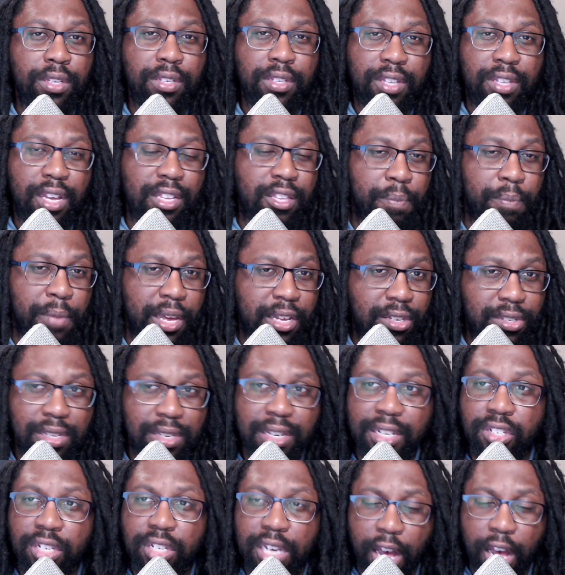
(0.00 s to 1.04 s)
Does it make
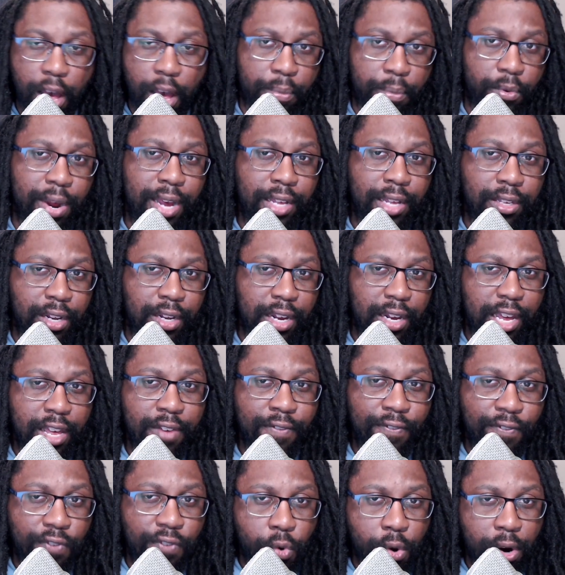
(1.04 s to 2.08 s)
sense to upgrade to the
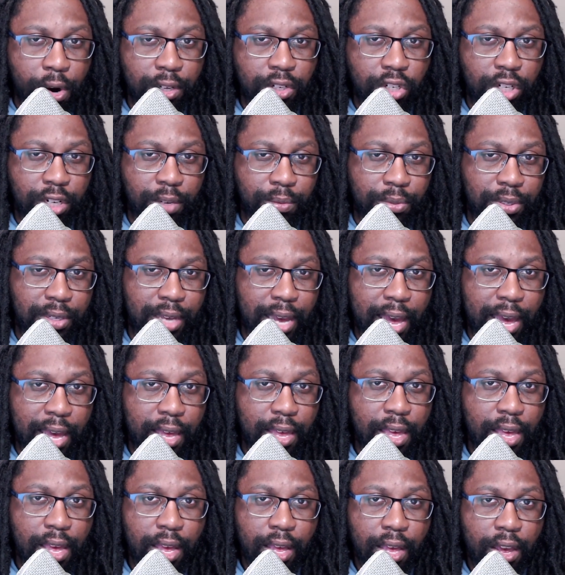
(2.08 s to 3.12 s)
M4 chipset,
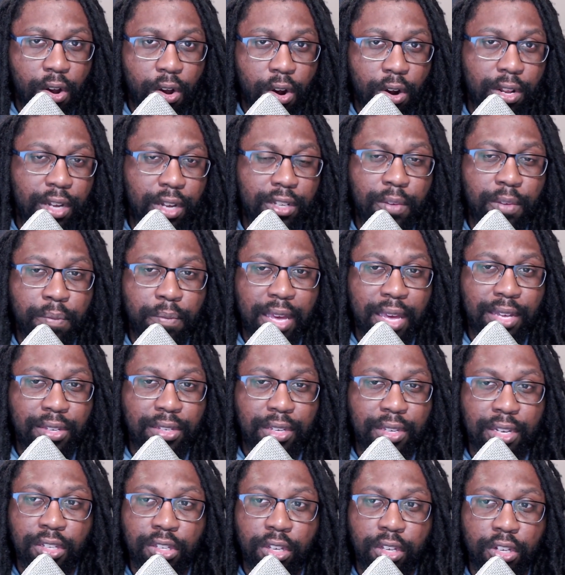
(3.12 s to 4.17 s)
or does it make
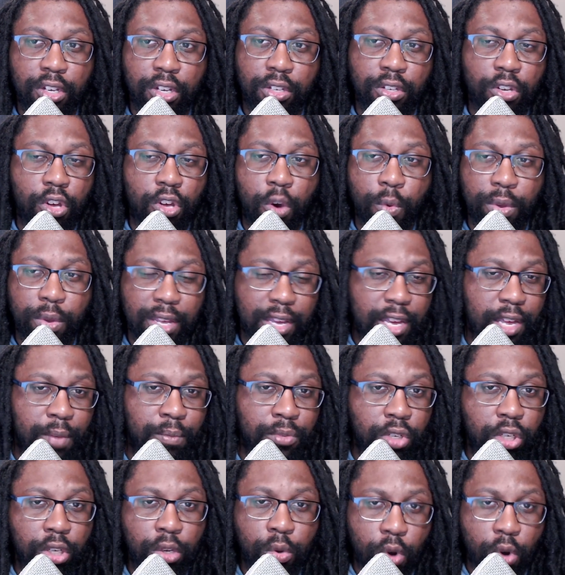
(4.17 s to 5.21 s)
sense to just go with the
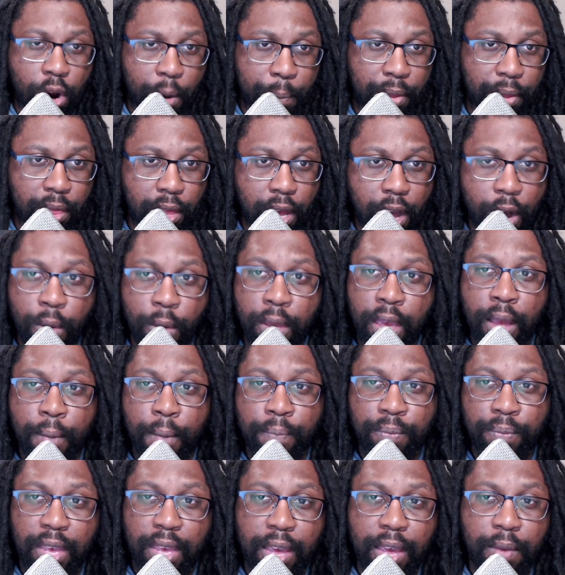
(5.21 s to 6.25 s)
M2 or below?
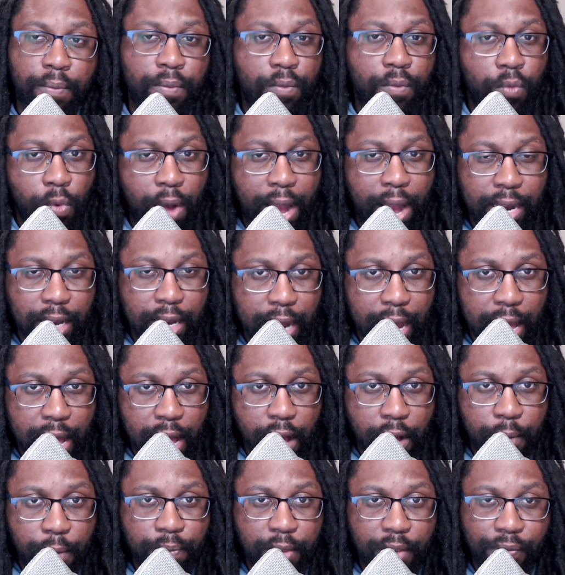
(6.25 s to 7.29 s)
And right
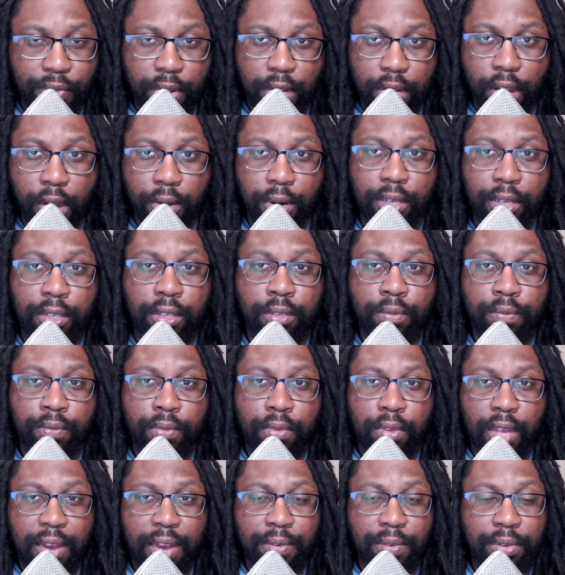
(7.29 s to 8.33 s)
now, if you notice,
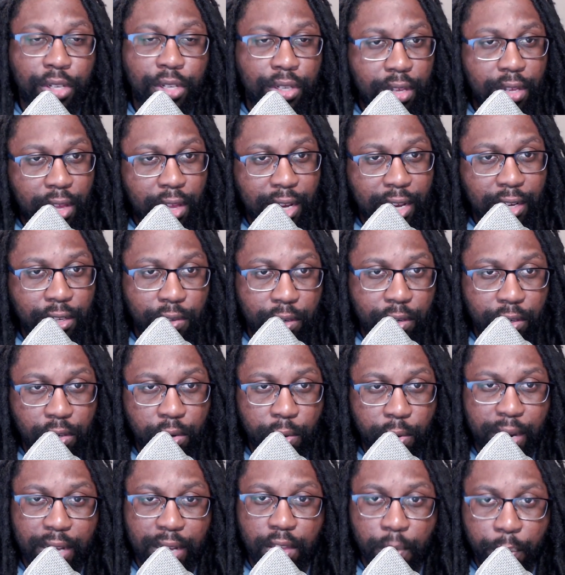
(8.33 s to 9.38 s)
ever since the latest gen is
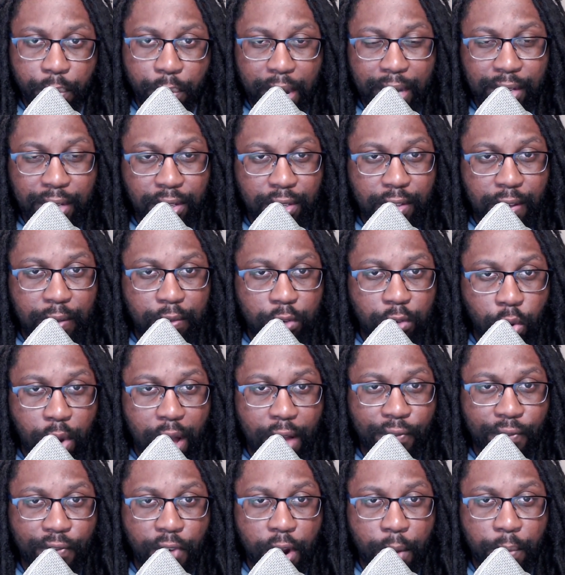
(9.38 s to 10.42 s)
great, the prices have
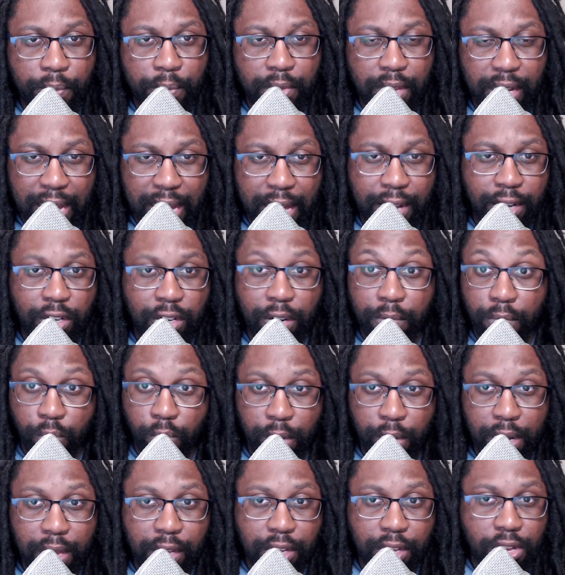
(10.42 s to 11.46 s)
dropped from the other gen.
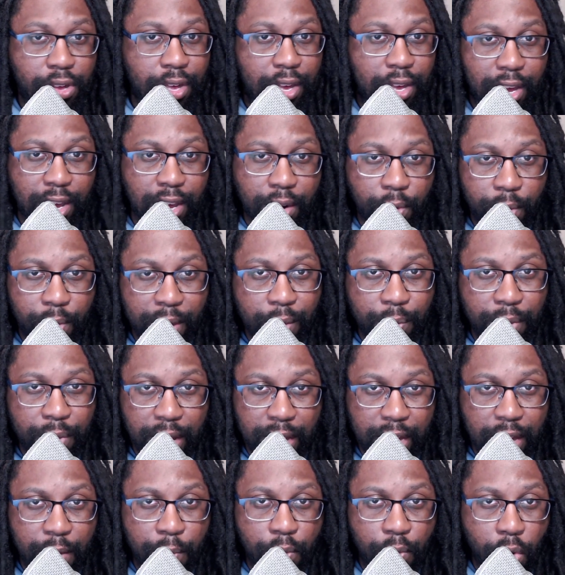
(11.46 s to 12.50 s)
Really, you can get away with an
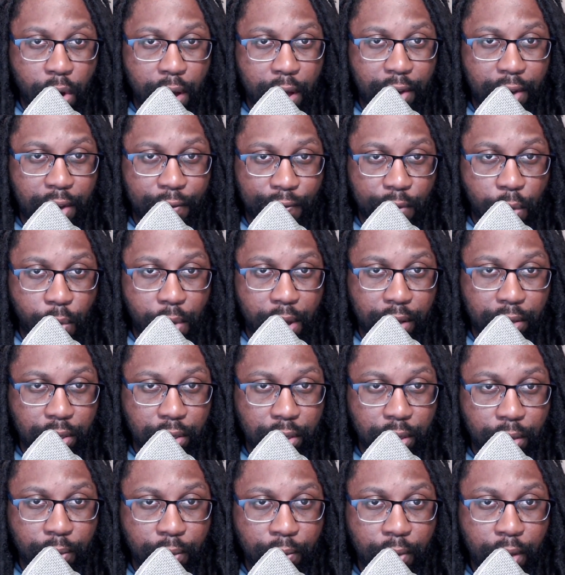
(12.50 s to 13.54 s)
M1 if you want
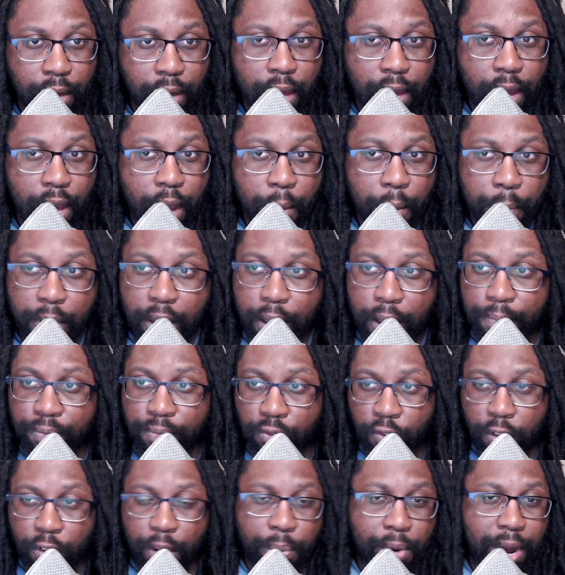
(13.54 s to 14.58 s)
to. But
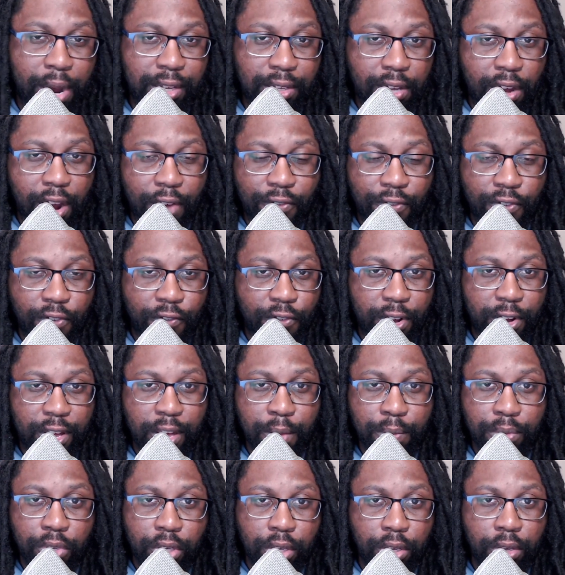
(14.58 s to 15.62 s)
for the price they offer for
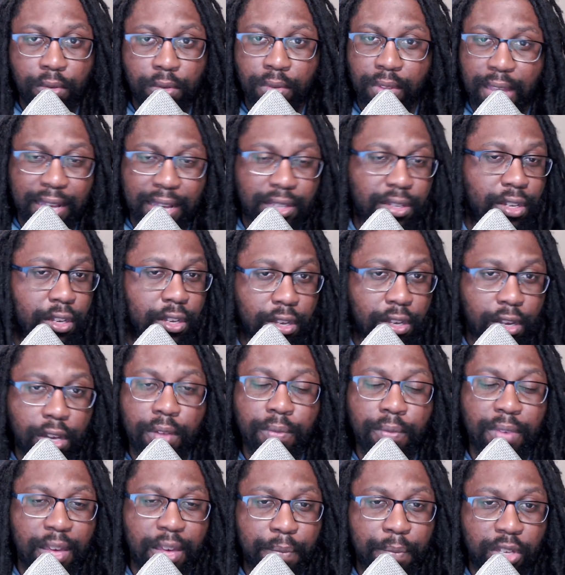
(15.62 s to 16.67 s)
M2, that's a good
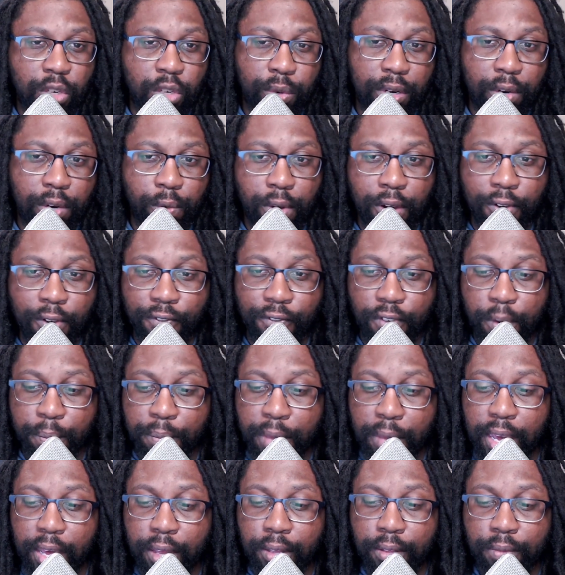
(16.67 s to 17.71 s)
in between the road for
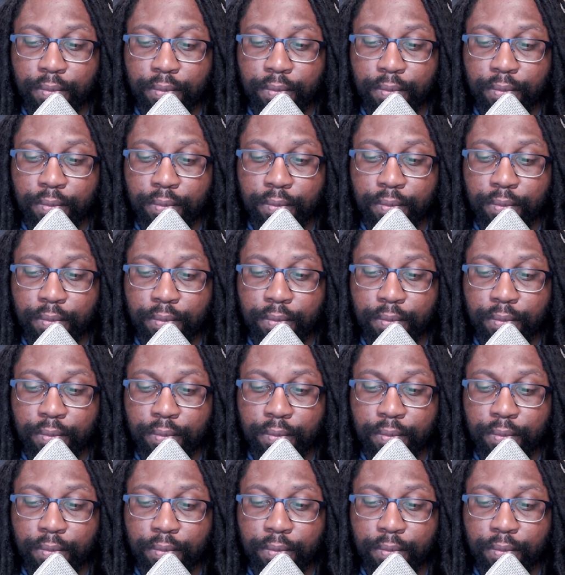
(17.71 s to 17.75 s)
me.